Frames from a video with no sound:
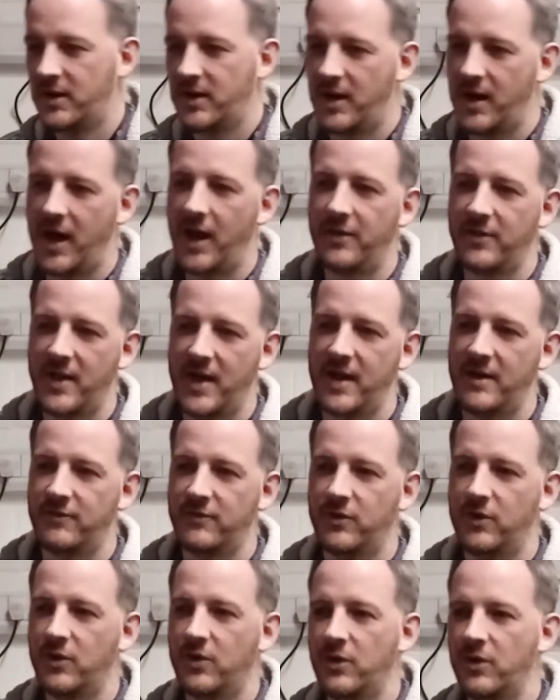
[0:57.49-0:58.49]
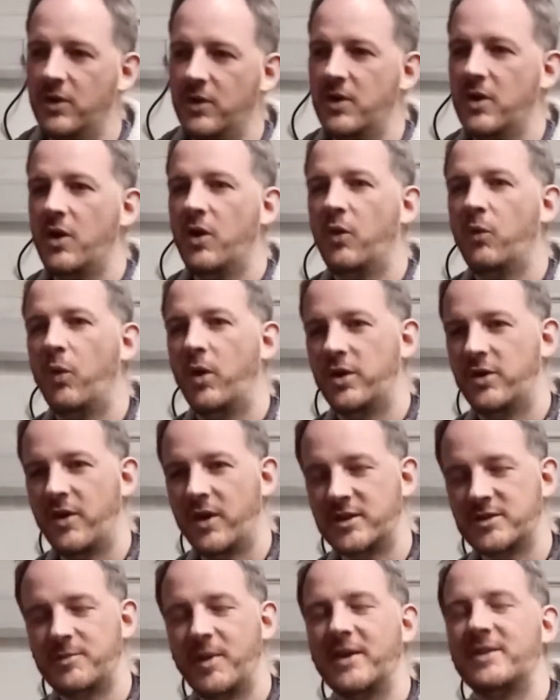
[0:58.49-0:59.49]
and therefore what your
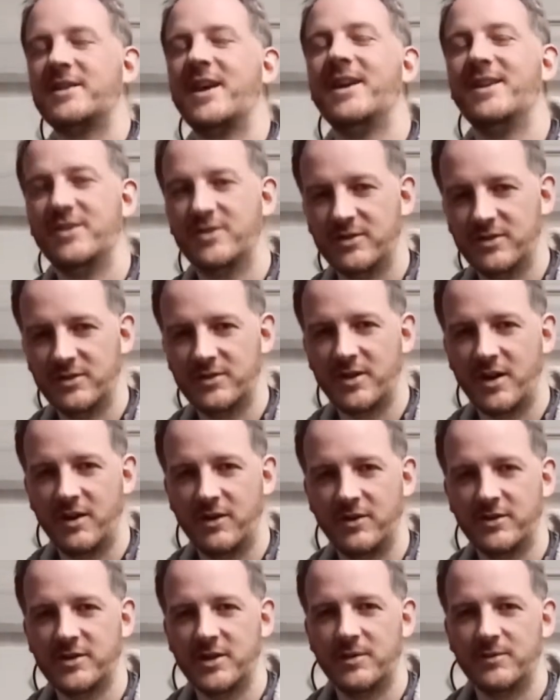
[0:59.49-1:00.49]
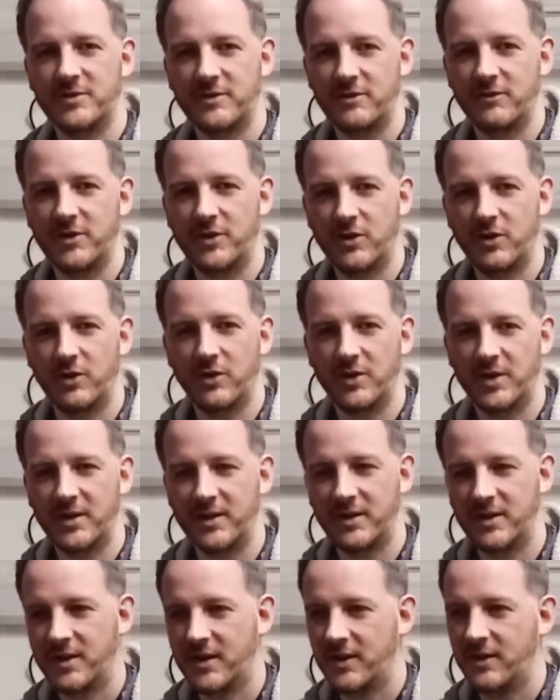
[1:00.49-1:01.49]
expectations are in terms of the recording.
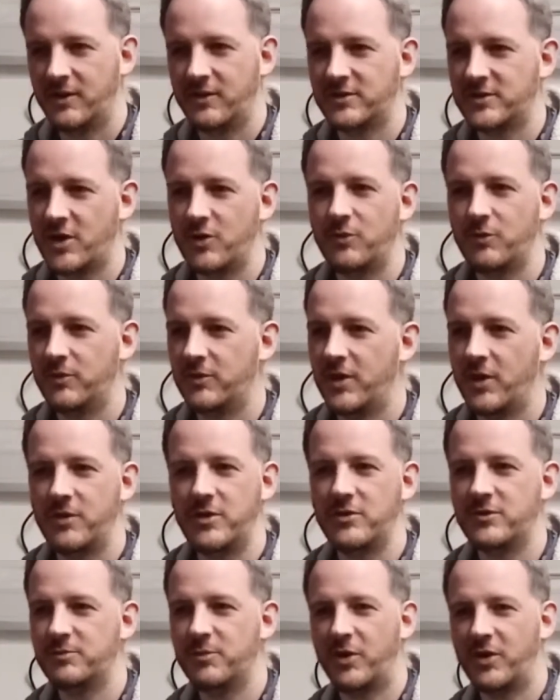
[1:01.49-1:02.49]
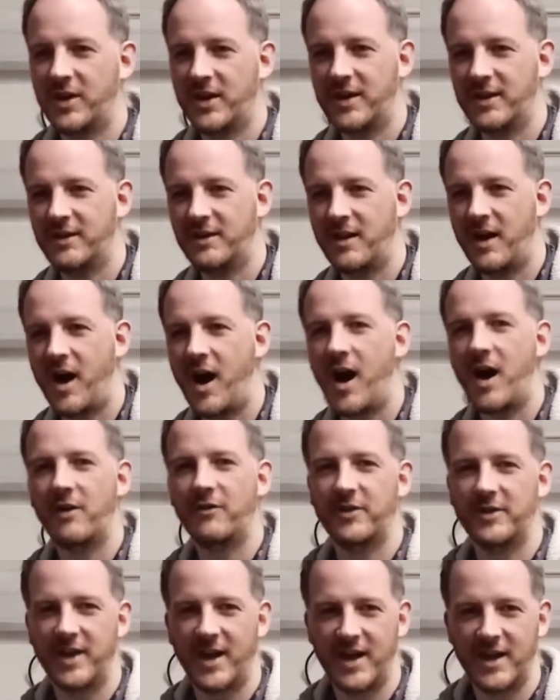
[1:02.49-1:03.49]
There's no use booking half a
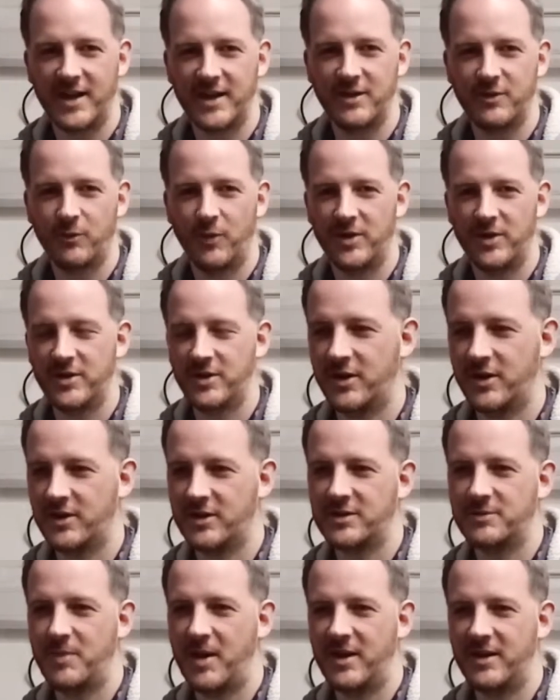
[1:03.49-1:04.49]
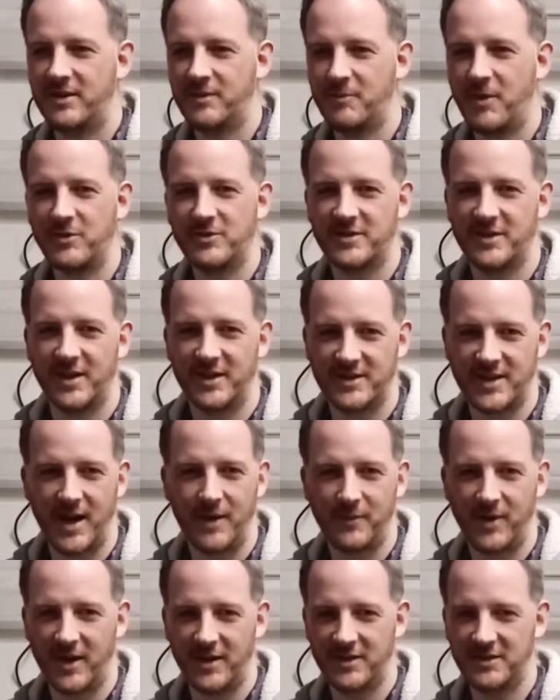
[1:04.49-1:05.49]
day when you're spend most of that time
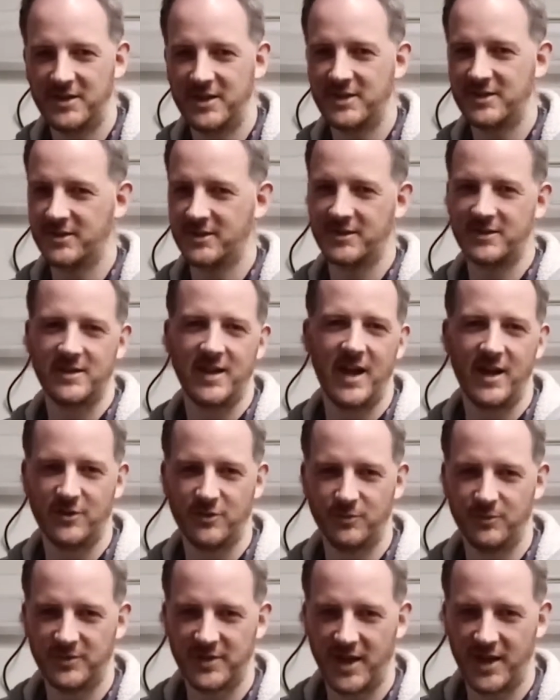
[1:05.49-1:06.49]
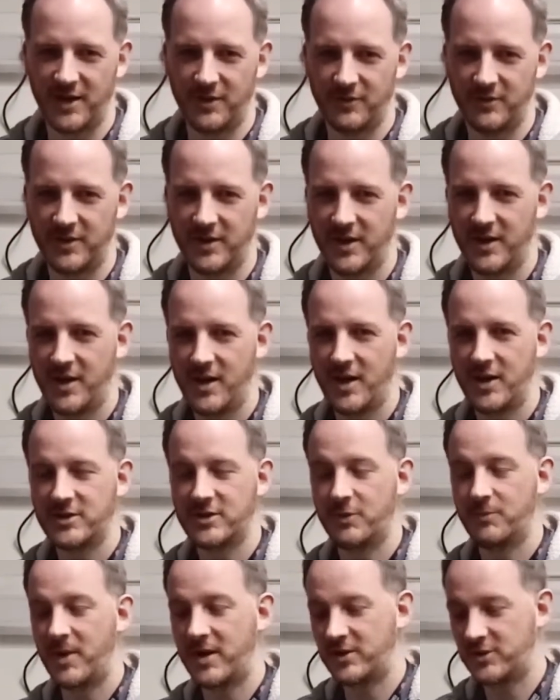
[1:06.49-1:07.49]
getting a decent snare drum sound. So
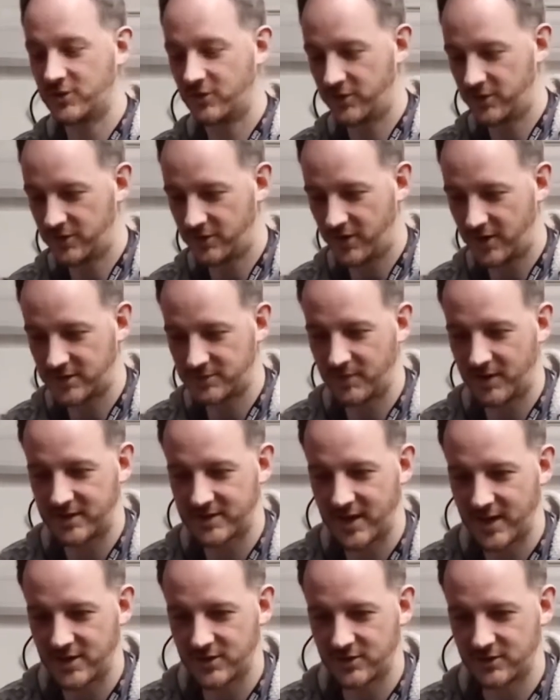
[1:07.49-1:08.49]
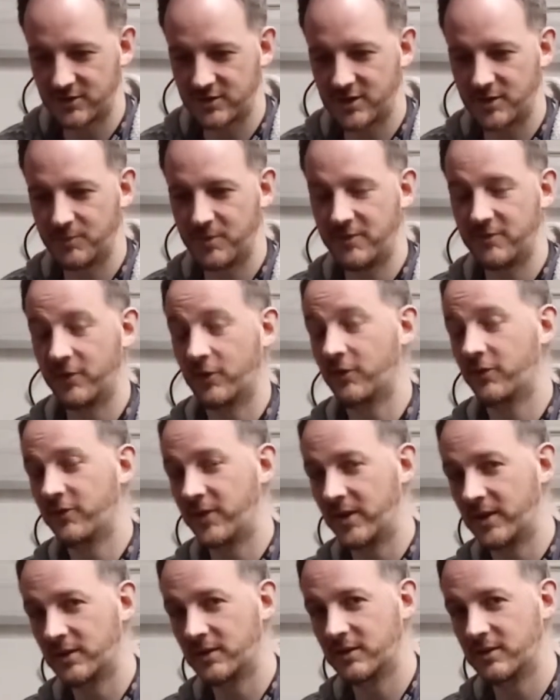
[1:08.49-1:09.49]
make sure that your expectations can be
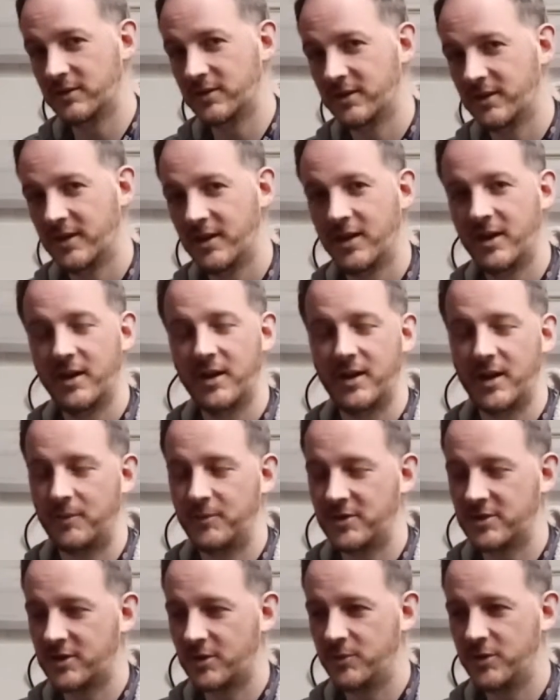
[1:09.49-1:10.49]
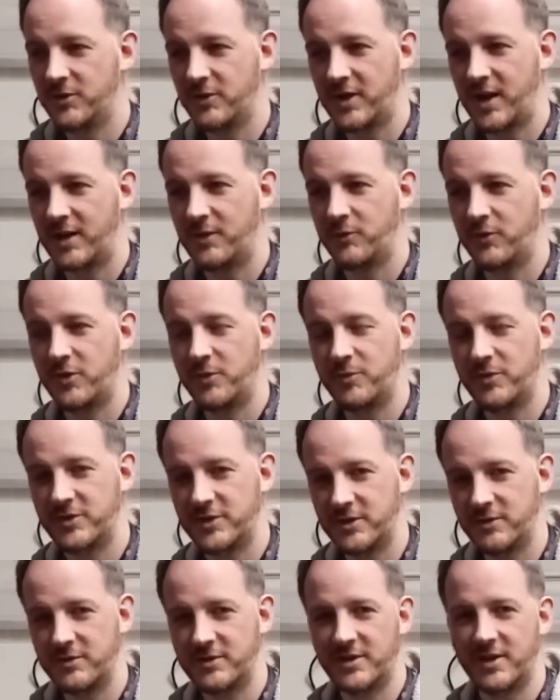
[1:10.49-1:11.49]
fulfilled. That means communicating with your
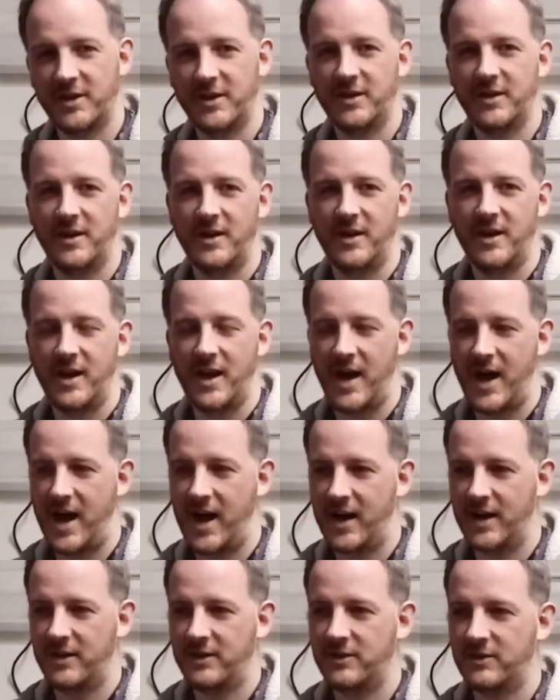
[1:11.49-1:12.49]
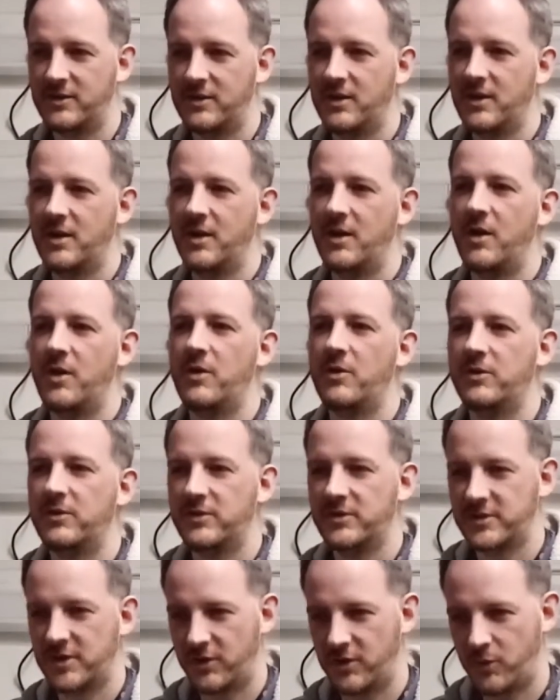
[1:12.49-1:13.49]
producer, and
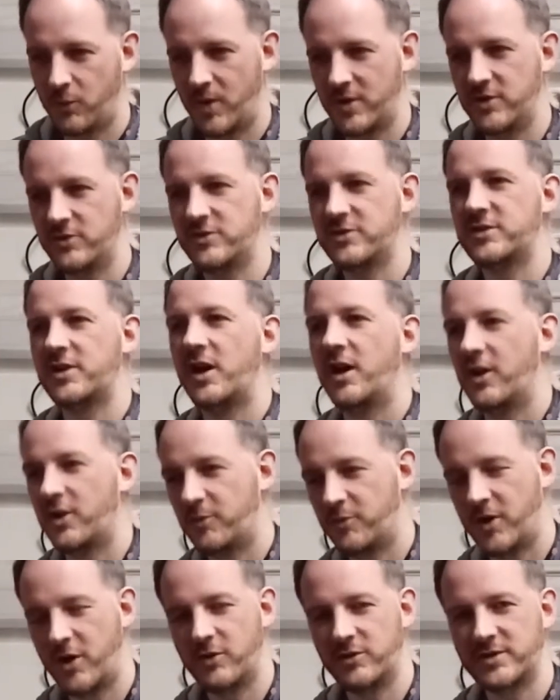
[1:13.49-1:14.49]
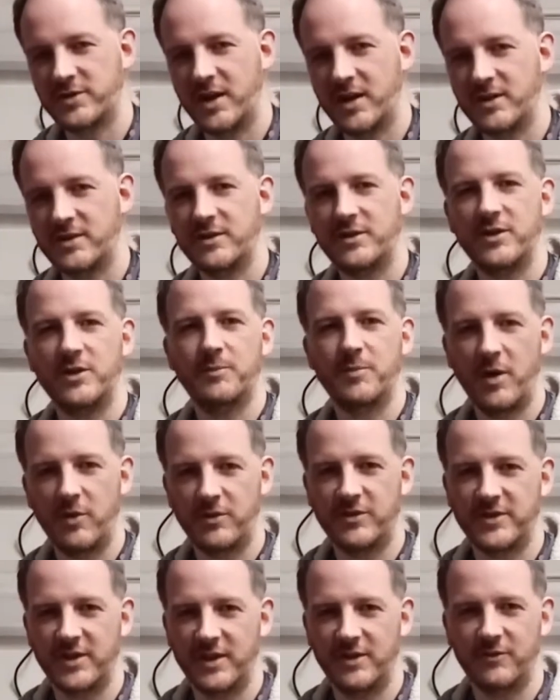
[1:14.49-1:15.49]
so that when you start the process, you're both
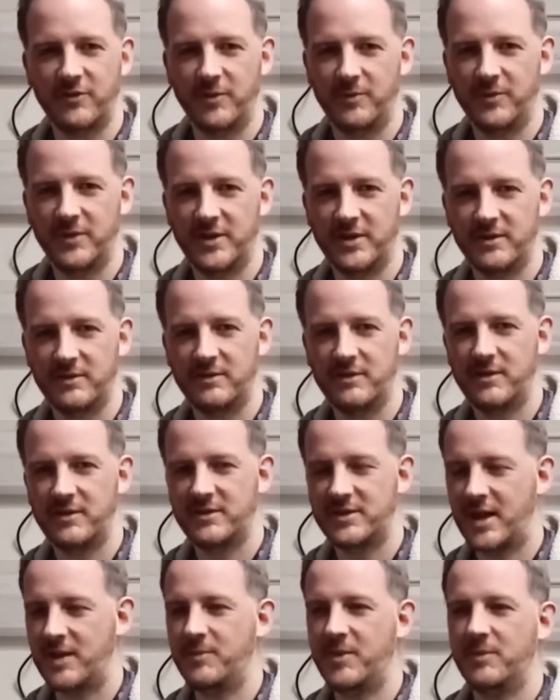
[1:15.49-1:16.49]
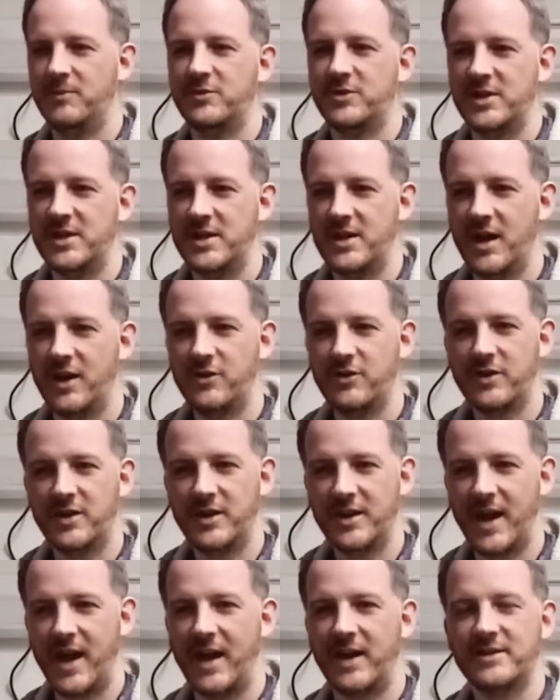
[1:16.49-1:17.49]
singing from the same hymn sheet and you can
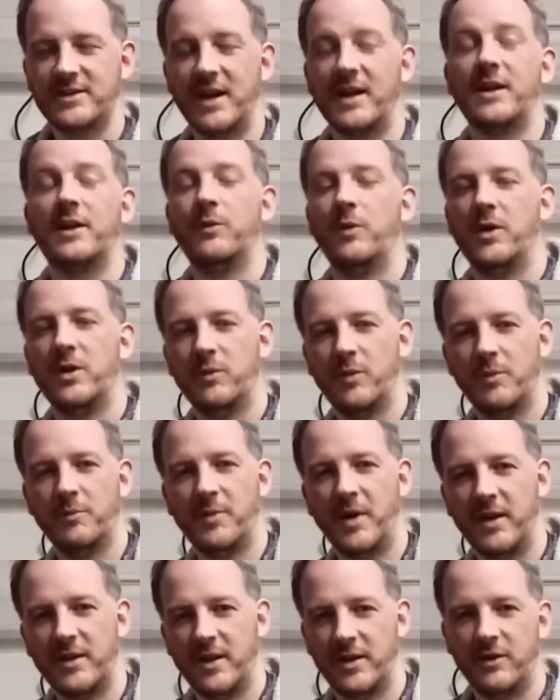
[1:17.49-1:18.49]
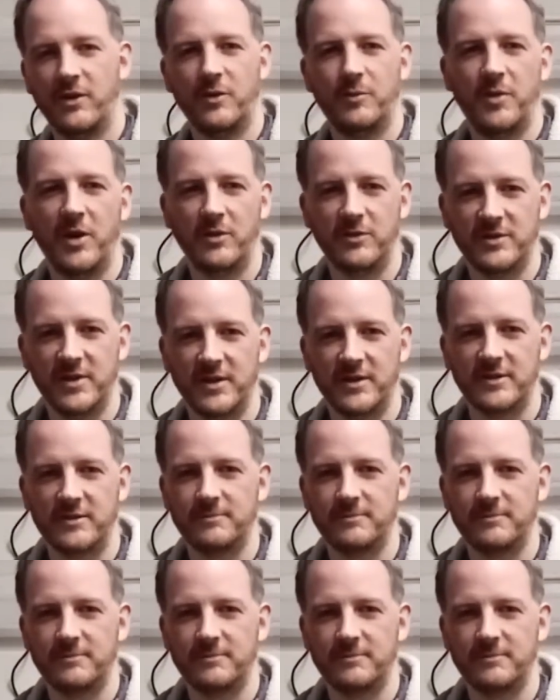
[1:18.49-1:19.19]
get exactly what you want by the end of the process.